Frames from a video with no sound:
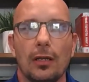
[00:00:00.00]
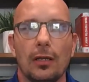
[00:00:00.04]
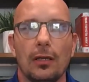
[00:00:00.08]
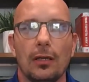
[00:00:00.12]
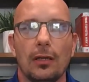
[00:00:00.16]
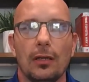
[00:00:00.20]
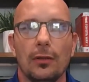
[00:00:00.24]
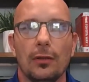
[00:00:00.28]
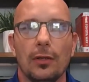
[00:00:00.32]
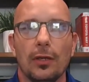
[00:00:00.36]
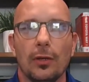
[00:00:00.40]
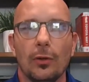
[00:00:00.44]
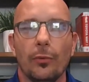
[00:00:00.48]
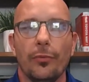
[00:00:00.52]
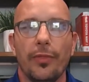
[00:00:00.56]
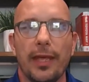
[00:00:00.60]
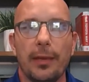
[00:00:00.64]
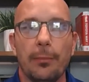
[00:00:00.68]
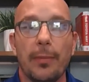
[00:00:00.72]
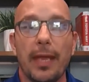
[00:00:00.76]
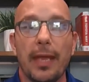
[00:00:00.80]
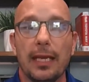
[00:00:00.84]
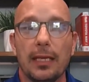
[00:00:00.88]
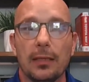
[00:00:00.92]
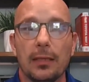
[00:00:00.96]

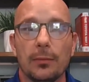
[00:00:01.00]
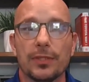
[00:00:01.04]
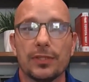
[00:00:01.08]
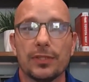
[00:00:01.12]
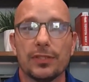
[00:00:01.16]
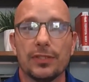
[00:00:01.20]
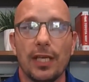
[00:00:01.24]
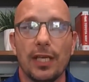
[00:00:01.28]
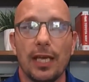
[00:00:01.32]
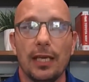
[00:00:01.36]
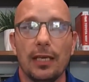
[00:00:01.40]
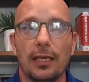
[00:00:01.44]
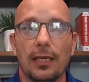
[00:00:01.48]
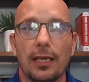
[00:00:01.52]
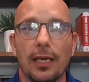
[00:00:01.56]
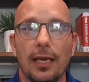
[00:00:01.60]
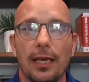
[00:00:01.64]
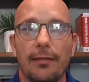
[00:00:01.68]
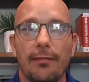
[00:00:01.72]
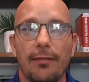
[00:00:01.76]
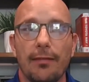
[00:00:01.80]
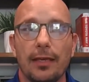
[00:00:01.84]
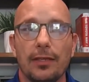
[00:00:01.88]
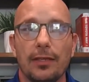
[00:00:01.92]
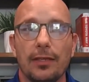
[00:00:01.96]
they made a mistake
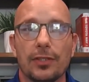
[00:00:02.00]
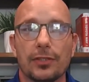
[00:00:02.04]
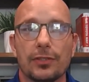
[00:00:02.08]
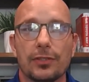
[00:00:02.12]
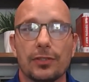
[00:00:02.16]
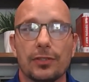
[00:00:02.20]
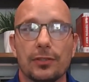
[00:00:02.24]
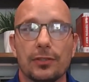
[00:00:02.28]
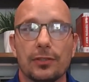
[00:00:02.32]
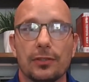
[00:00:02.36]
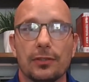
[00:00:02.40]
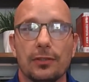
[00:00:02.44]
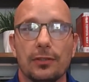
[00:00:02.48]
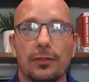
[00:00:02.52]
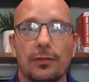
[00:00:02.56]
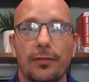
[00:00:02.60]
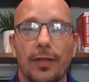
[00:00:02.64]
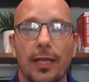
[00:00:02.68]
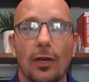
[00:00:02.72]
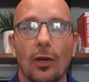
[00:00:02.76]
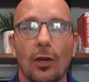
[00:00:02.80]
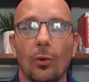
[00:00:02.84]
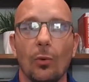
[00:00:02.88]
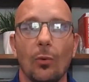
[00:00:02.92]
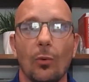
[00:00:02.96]
and they
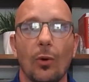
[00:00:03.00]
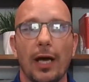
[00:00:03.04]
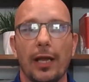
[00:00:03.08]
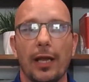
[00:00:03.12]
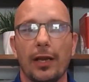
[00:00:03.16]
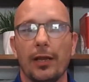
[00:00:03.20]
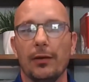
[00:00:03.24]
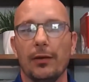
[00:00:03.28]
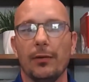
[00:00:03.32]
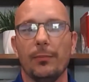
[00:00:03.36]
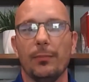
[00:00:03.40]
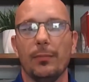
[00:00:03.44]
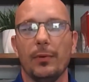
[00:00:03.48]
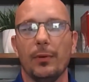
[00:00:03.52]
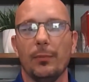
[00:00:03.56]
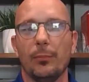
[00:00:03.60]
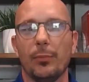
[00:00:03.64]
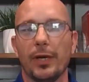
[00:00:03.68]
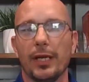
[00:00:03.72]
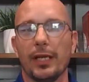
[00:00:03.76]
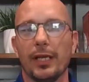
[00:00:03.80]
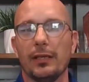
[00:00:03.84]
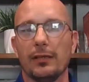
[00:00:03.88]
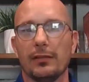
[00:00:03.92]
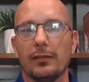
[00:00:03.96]
don't want to
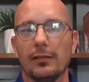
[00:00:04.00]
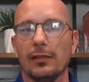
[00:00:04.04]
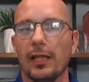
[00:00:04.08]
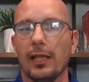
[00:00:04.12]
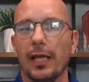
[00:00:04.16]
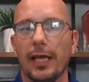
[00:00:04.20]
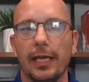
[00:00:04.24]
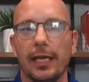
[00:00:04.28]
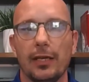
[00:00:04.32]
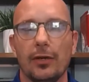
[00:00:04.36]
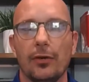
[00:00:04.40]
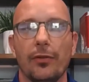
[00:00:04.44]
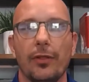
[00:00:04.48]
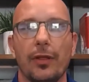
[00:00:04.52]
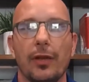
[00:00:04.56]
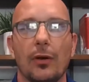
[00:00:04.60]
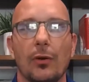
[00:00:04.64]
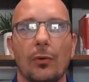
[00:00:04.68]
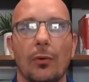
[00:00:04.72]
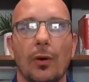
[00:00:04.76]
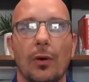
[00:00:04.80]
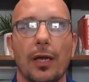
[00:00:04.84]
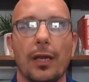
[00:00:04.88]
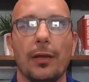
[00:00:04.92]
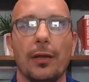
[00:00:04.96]
bring it to light, or they
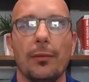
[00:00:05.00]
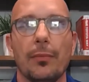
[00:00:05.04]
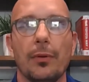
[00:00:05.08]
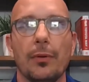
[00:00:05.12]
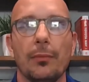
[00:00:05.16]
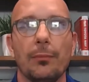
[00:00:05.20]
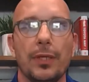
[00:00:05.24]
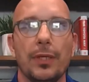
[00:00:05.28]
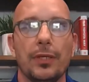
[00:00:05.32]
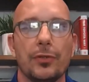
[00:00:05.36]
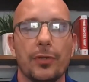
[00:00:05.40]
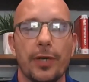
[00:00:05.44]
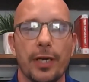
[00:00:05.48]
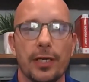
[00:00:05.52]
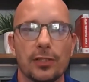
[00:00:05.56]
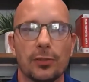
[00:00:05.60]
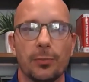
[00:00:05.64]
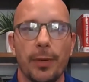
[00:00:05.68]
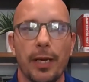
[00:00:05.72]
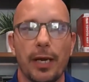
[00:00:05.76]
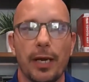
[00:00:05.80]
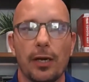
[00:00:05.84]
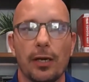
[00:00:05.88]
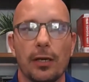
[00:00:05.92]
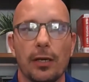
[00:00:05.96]
don't want to be
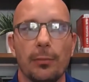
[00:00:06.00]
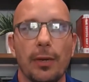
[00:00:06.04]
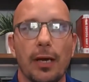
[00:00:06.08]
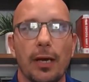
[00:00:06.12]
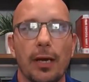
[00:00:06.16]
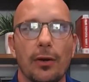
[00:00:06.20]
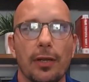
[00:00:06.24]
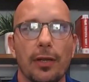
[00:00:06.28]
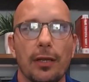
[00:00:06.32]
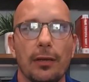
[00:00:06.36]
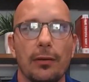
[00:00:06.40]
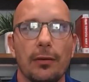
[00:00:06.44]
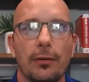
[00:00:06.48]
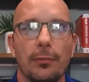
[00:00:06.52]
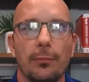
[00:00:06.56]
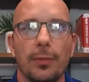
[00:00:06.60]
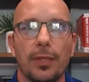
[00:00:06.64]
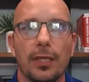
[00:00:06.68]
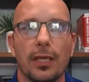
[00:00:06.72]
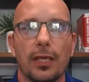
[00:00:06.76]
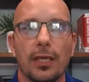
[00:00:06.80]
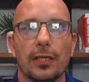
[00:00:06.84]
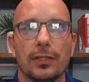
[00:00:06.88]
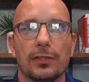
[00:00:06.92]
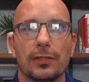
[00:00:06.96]
transparent about it
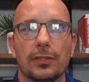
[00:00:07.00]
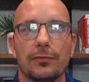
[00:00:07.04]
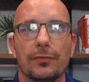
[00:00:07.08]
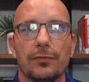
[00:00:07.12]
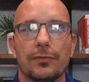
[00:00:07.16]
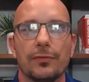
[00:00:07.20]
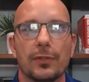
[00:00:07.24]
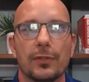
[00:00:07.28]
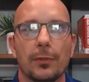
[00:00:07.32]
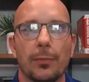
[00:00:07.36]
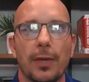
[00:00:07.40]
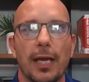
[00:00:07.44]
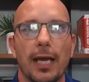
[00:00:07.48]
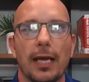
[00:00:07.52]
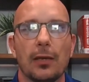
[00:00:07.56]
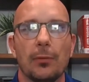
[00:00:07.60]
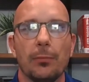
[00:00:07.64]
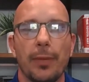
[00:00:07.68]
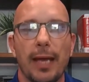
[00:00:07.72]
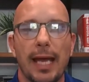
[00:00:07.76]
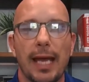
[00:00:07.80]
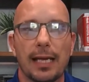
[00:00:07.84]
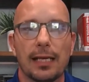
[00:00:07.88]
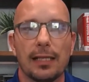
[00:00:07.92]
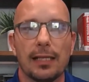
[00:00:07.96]
because of some kind of
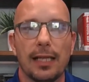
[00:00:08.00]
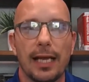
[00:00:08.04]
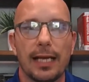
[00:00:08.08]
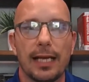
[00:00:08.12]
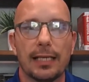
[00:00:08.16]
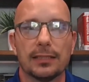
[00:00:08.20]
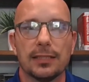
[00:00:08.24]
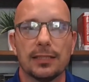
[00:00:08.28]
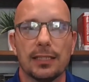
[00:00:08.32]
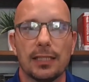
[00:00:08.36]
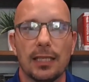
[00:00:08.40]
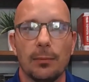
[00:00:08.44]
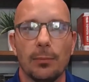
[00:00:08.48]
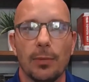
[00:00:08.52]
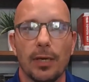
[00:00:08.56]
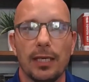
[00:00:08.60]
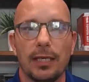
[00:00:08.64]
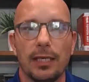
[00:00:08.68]
backlash that they might